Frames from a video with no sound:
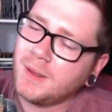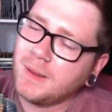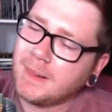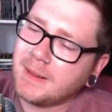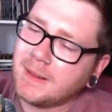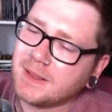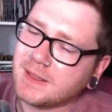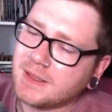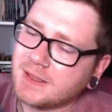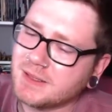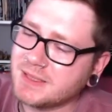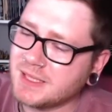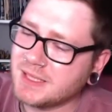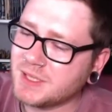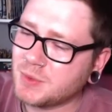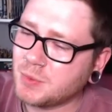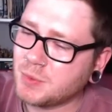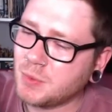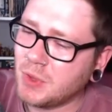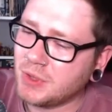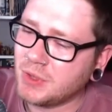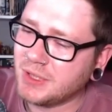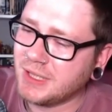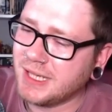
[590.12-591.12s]
Because this
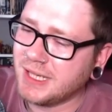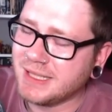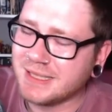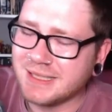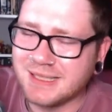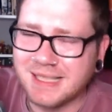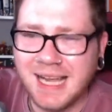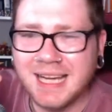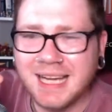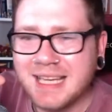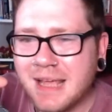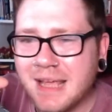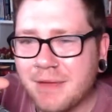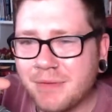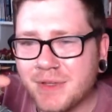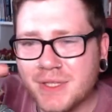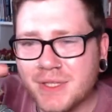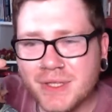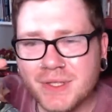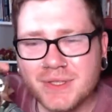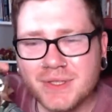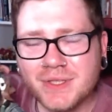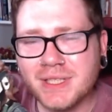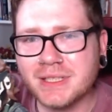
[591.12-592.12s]
one, I never
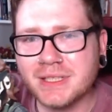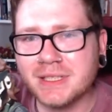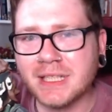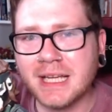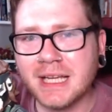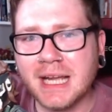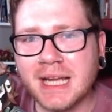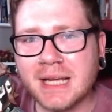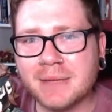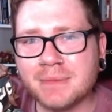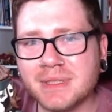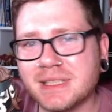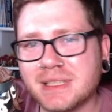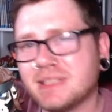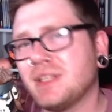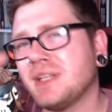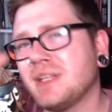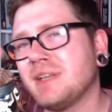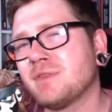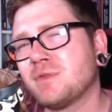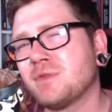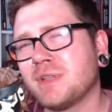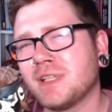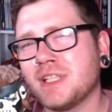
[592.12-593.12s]
used it in the games. It's not
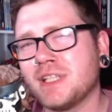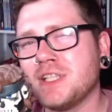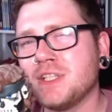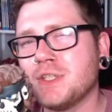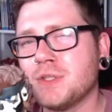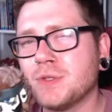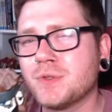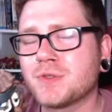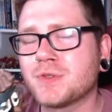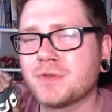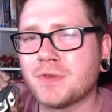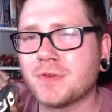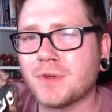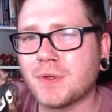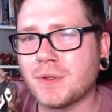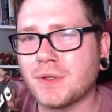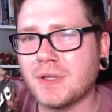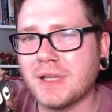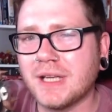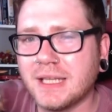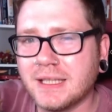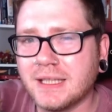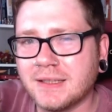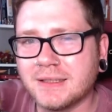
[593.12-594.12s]
even really useful
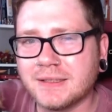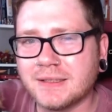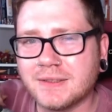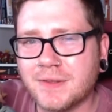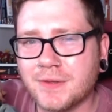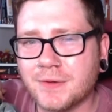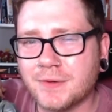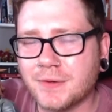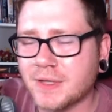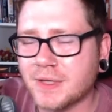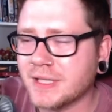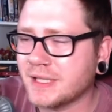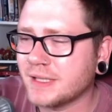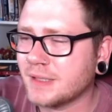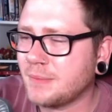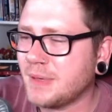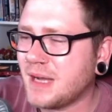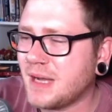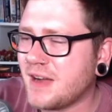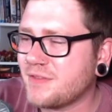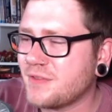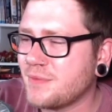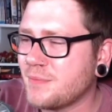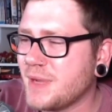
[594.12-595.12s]
in 3,
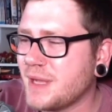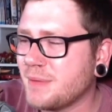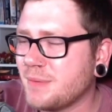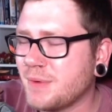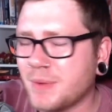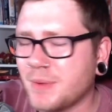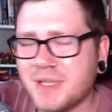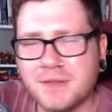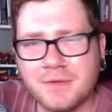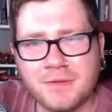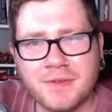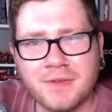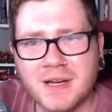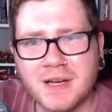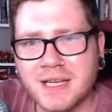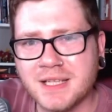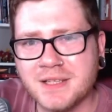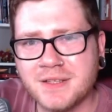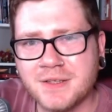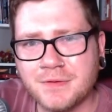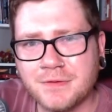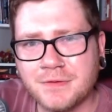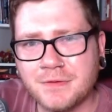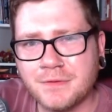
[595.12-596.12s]
apart from maybe when you fight in
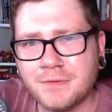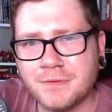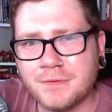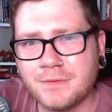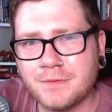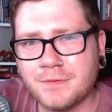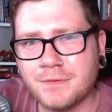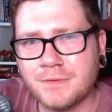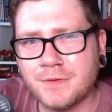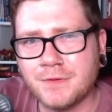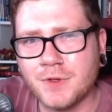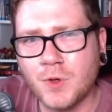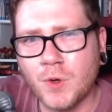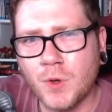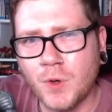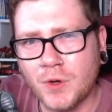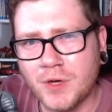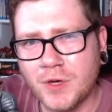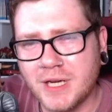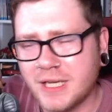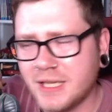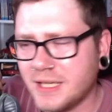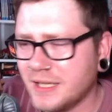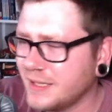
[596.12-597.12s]
the
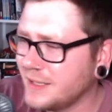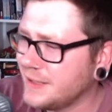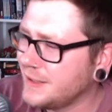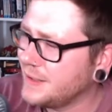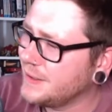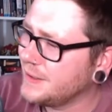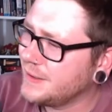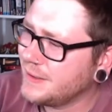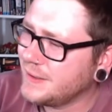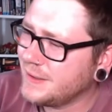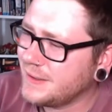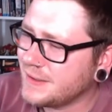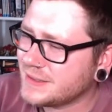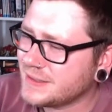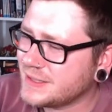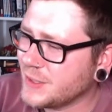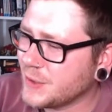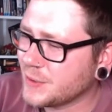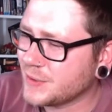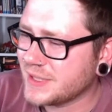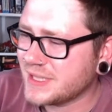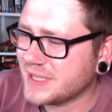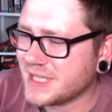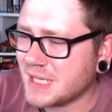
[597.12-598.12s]
Fury. It's the
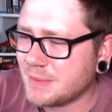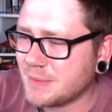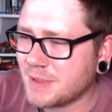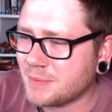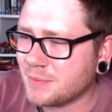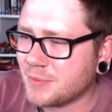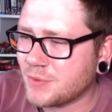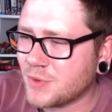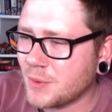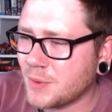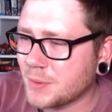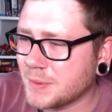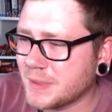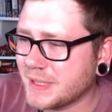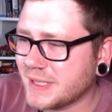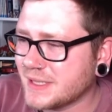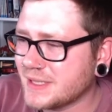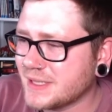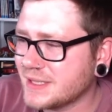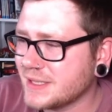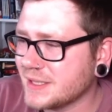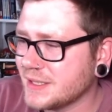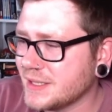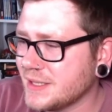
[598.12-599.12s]
only time I'd probably
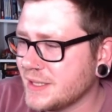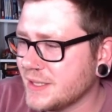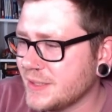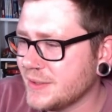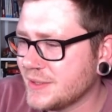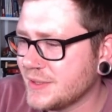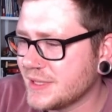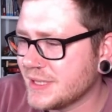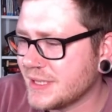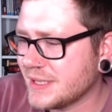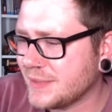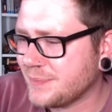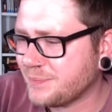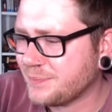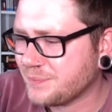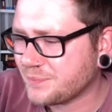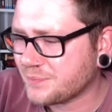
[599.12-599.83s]
consider using it.